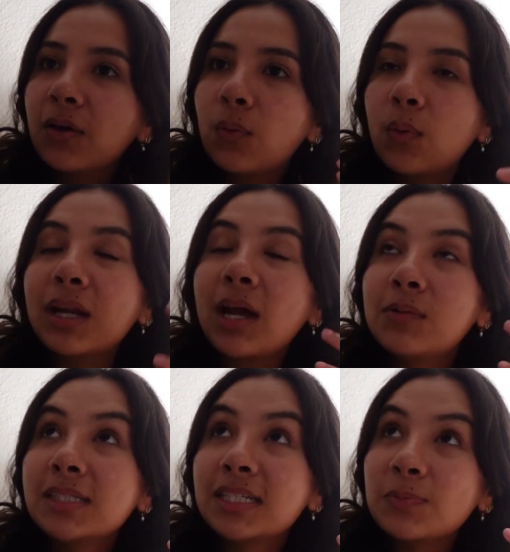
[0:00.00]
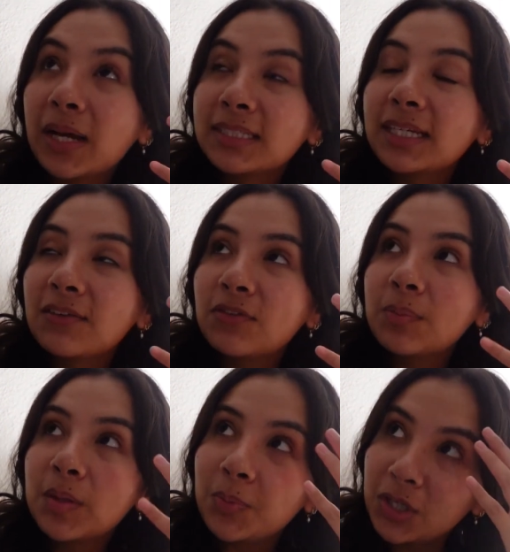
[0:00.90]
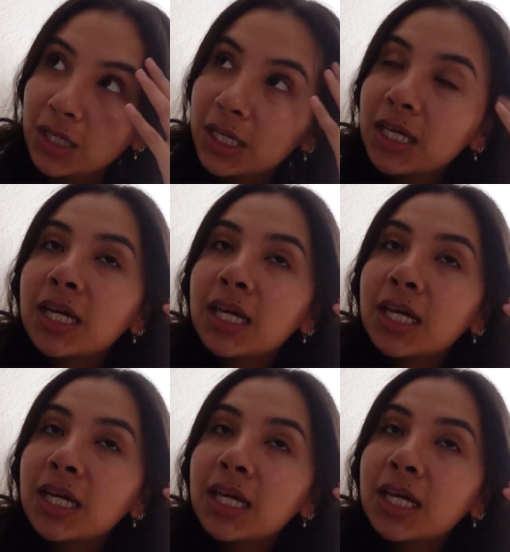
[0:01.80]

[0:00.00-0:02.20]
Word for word: what I was expecting from the book.